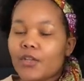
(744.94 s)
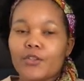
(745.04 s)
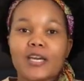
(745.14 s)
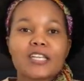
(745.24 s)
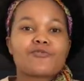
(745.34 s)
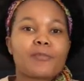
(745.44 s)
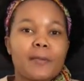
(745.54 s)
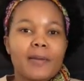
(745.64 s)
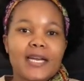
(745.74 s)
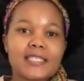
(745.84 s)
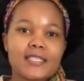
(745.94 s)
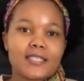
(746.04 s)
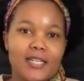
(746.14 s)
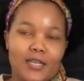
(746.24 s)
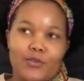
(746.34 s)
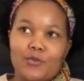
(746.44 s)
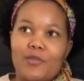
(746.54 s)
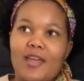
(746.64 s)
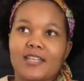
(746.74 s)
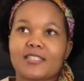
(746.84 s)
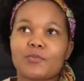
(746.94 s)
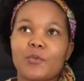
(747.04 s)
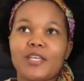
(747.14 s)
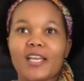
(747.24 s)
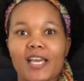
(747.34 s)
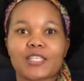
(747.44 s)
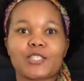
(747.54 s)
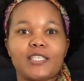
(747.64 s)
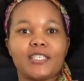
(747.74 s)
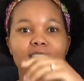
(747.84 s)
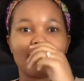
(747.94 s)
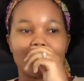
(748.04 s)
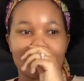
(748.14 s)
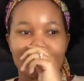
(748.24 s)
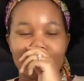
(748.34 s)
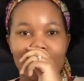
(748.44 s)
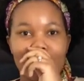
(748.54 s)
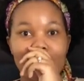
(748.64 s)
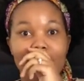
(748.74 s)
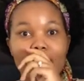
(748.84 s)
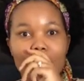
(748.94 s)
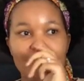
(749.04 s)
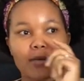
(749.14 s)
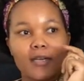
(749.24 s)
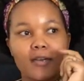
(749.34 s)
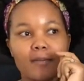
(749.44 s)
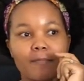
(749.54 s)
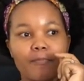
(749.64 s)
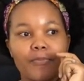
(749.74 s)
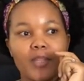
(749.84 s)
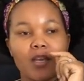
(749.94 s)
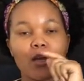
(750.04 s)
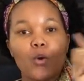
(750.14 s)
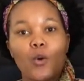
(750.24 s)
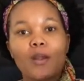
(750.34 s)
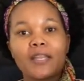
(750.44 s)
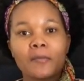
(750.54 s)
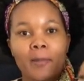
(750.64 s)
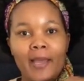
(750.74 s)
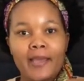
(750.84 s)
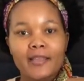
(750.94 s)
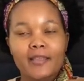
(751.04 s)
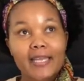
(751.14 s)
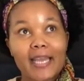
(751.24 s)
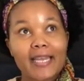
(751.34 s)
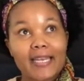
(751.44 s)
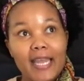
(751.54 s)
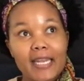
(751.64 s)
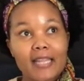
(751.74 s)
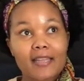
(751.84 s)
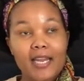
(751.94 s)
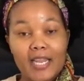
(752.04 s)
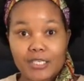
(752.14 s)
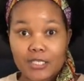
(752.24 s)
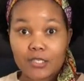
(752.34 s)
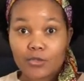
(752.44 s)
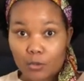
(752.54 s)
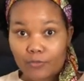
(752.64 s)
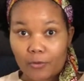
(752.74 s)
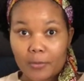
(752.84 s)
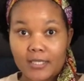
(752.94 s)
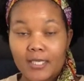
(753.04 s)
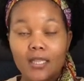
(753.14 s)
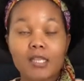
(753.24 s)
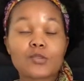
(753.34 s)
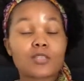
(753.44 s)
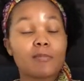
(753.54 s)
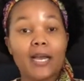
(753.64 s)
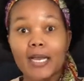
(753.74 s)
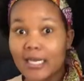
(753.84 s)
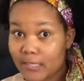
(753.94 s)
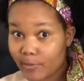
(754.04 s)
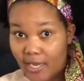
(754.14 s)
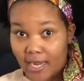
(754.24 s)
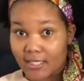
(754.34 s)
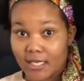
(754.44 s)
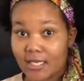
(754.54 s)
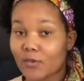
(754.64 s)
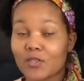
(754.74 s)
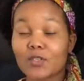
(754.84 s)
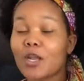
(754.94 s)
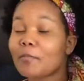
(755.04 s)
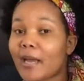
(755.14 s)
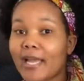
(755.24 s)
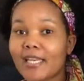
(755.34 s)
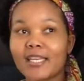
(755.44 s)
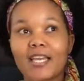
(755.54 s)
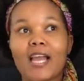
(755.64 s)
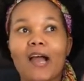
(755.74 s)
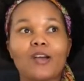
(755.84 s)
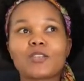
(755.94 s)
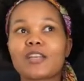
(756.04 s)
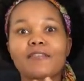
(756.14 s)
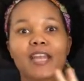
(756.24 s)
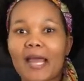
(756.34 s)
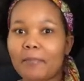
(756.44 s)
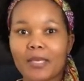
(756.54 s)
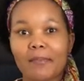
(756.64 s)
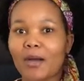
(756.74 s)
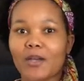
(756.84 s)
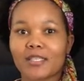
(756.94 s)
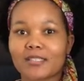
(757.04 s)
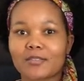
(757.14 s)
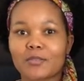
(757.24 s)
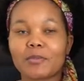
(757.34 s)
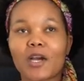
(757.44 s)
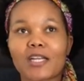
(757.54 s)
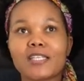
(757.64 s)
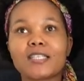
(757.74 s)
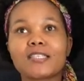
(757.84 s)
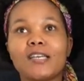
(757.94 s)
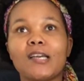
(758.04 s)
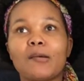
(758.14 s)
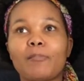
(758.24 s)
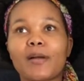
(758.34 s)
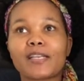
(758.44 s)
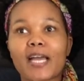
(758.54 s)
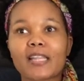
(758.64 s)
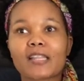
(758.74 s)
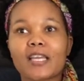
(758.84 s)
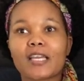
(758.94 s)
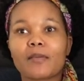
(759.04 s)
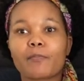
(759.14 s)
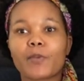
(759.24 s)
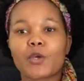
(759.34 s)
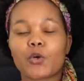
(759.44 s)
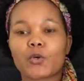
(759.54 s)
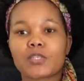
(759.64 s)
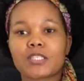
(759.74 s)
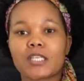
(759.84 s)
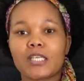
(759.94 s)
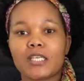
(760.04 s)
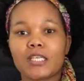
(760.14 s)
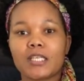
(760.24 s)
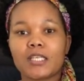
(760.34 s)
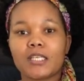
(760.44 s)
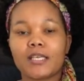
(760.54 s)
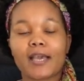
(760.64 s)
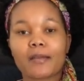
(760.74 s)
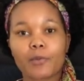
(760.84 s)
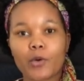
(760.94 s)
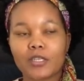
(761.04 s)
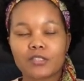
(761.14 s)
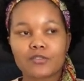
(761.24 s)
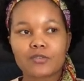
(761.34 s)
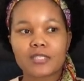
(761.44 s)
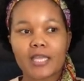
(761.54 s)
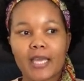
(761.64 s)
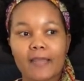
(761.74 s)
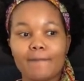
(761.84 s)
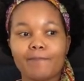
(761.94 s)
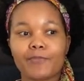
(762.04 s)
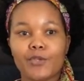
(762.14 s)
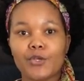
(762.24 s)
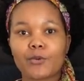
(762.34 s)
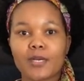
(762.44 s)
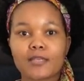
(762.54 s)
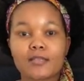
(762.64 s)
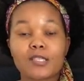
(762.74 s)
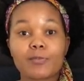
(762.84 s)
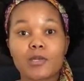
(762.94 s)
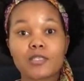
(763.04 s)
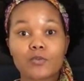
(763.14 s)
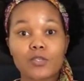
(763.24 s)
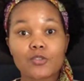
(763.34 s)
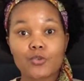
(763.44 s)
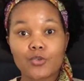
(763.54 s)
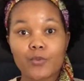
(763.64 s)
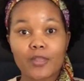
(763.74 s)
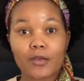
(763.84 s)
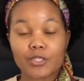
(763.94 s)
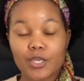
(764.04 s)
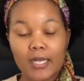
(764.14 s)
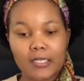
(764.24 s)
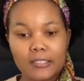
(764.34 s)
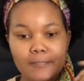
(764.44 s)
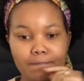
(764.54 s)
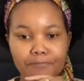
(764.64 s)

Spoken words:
You guys remember I did tell you that we actually ended up calling back a nanny that actually stole from us, and this was my husband's idea. It was not mine. I was not even happy about it, to be honest, but I think because he had a point to say, you know what, this person was good with our child,